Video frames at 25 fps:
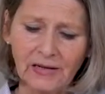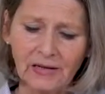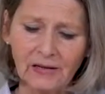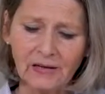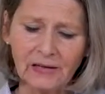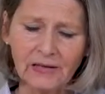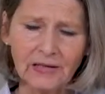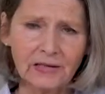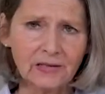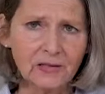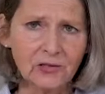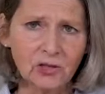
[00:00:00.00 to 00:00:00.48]

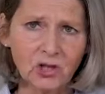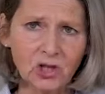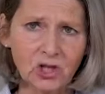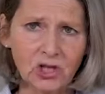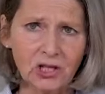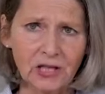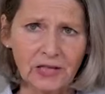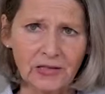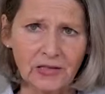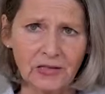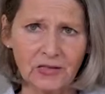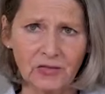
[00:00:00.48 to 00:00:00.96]
The annual
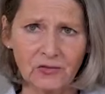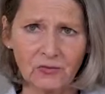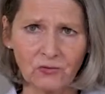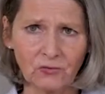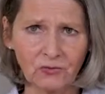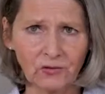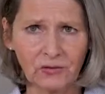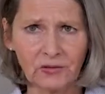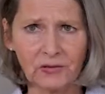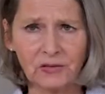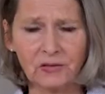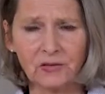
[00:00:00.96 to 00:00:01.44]
estimates
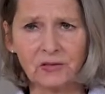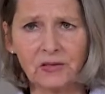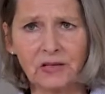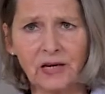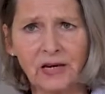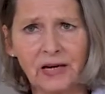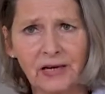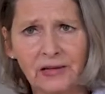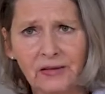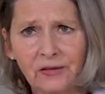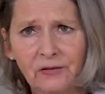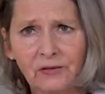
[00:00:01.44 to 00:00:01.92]
of the
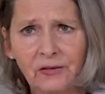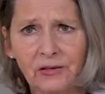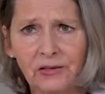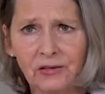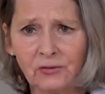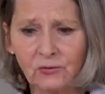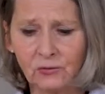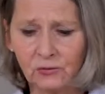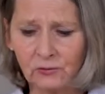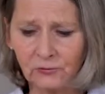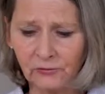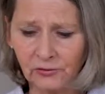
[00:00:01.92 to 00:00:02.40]
use of
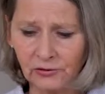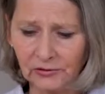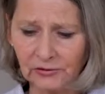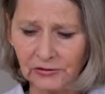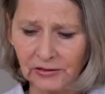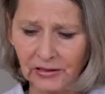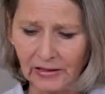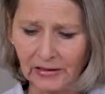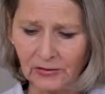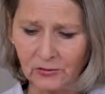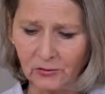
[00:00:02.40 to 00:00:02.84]
gadolinium